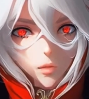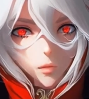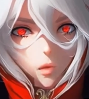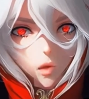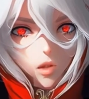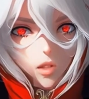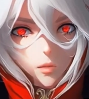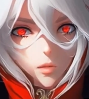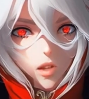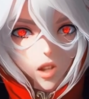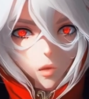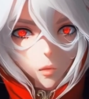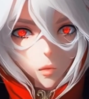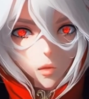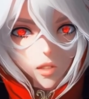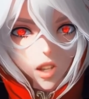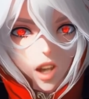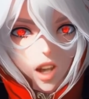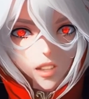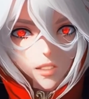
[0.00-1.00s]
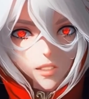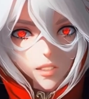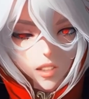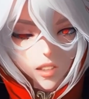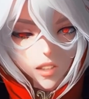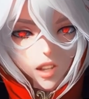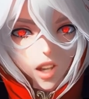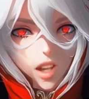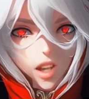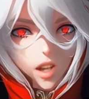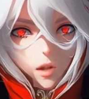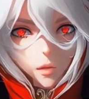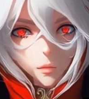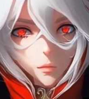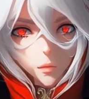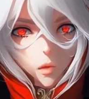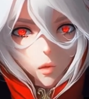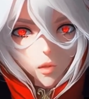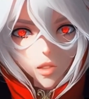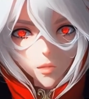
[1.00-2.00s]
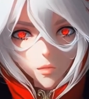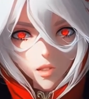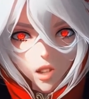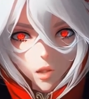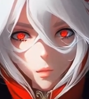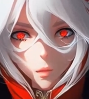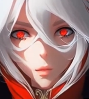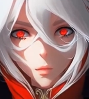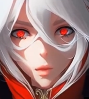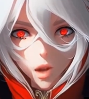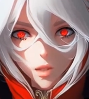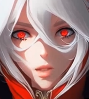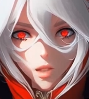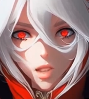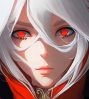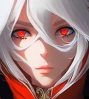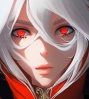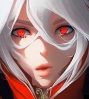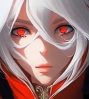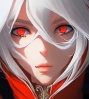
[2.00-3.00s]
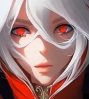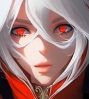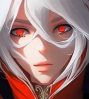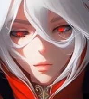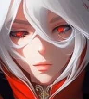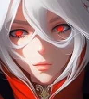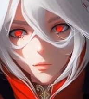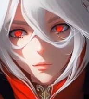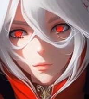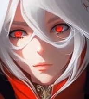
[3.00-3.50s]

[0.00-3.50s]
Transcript: force field was casted, most of us were rendered immobile.